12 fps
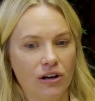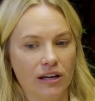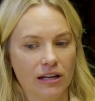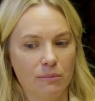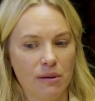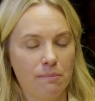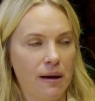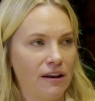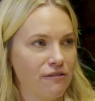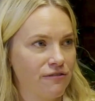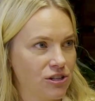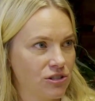going to be
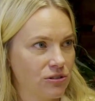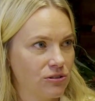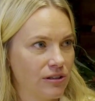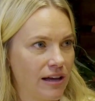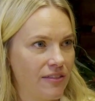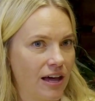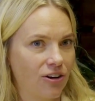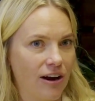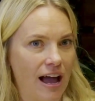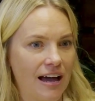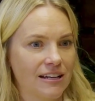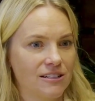beneficial and that are
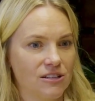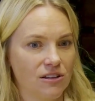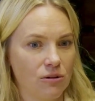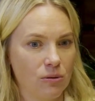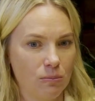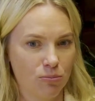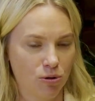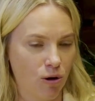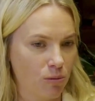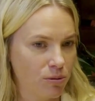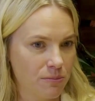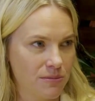adding to
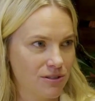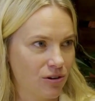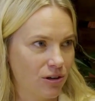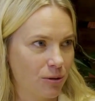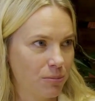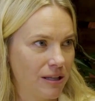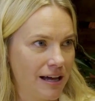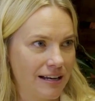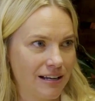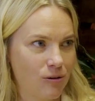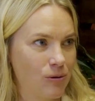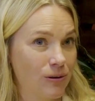problems on our
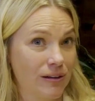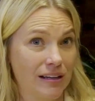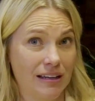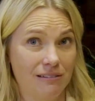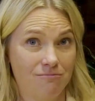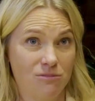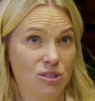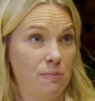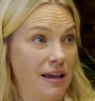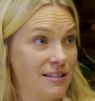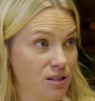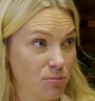planet or
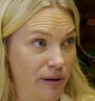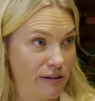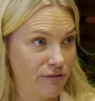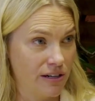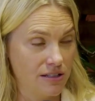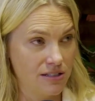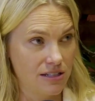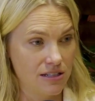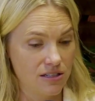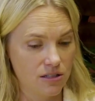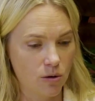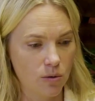space debris, for
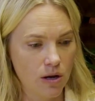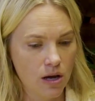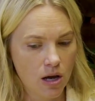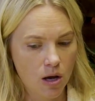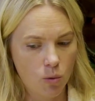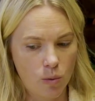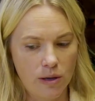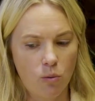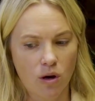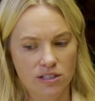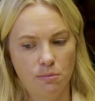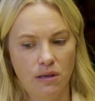instance. So we
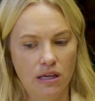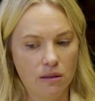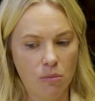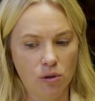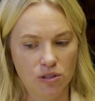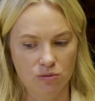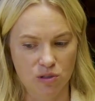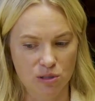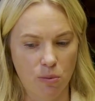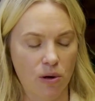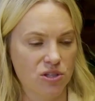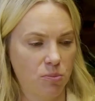want to be the most
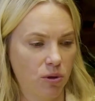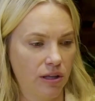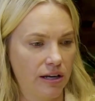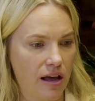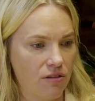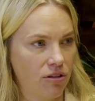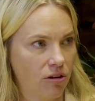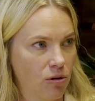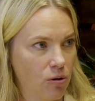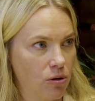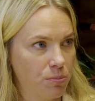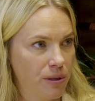responsible and
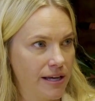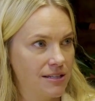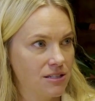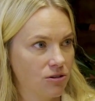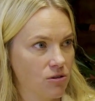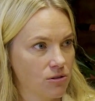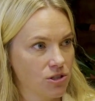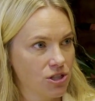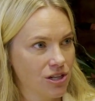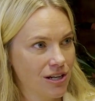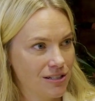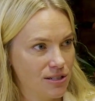ethical place to launch
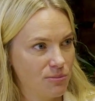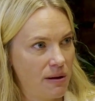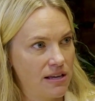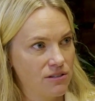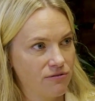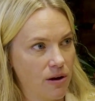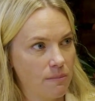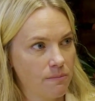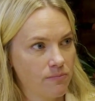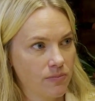to space from